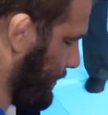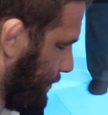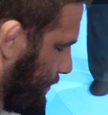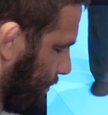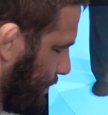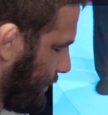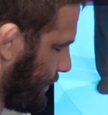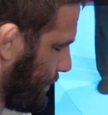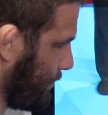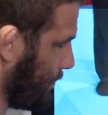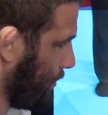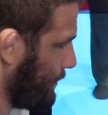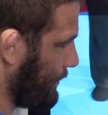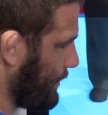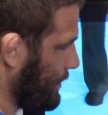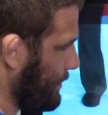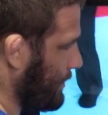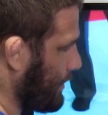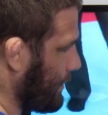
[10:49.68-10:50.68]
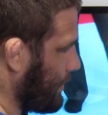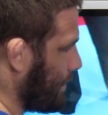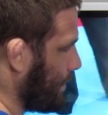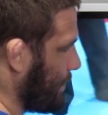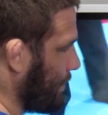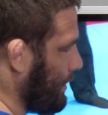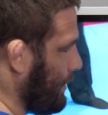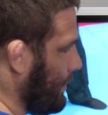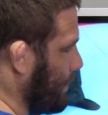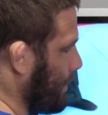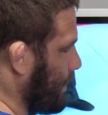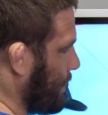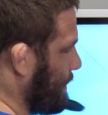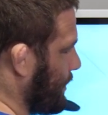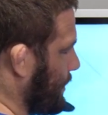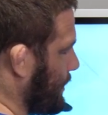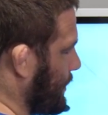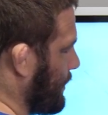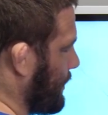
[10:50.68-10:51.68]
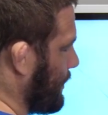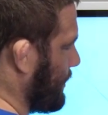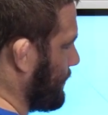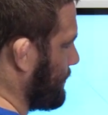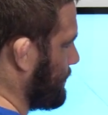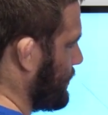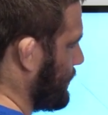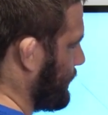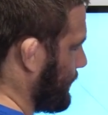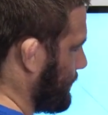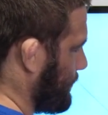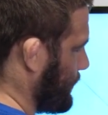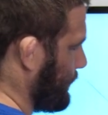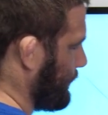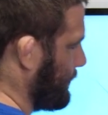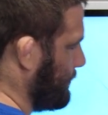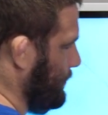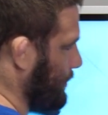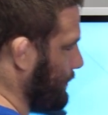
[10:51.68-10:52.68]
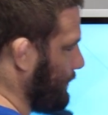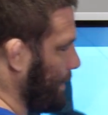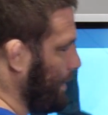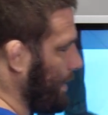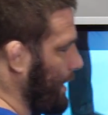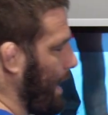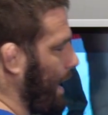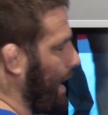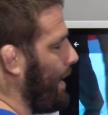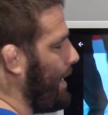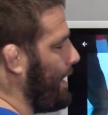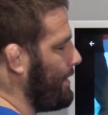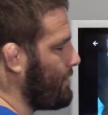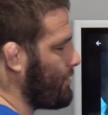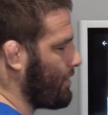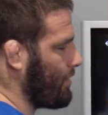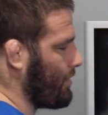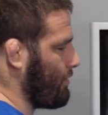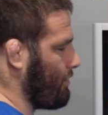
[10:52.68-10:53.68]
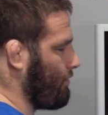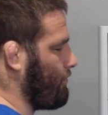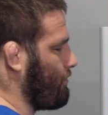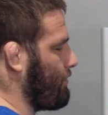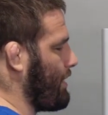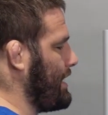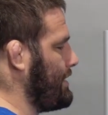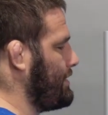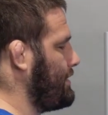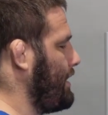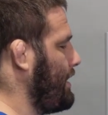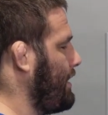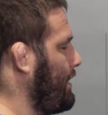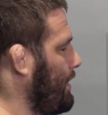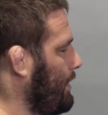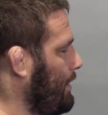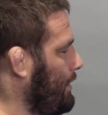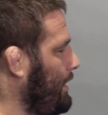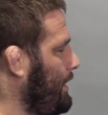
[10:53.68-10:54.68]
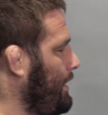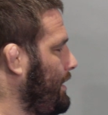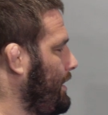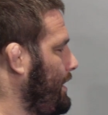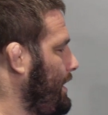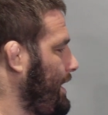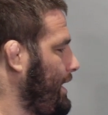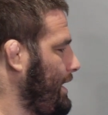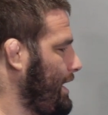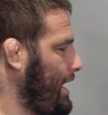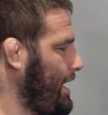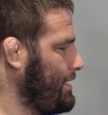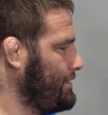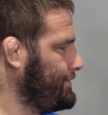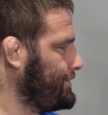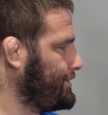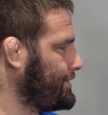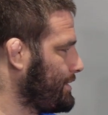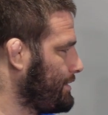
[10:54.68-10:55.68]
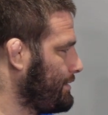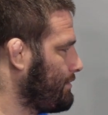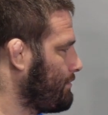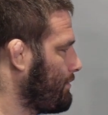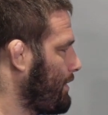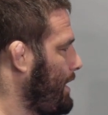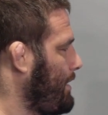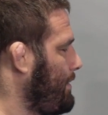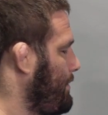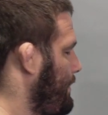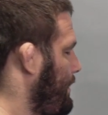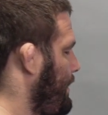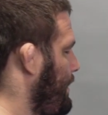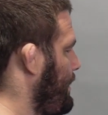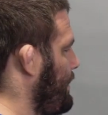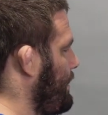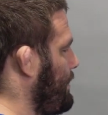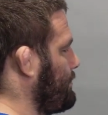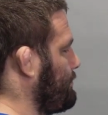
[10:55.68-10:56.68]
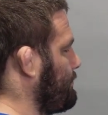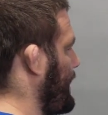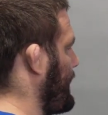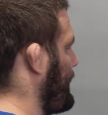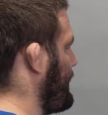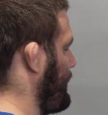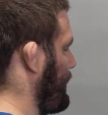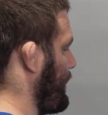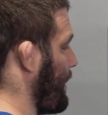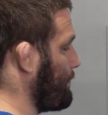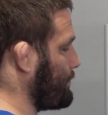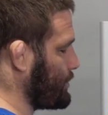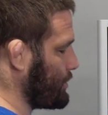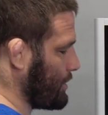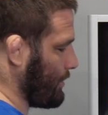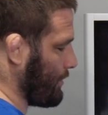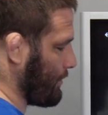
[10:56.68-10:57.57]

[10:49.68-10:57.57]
moving, moving, moving, moving, moving, and right there, it ends, right? Right here, I'm sure the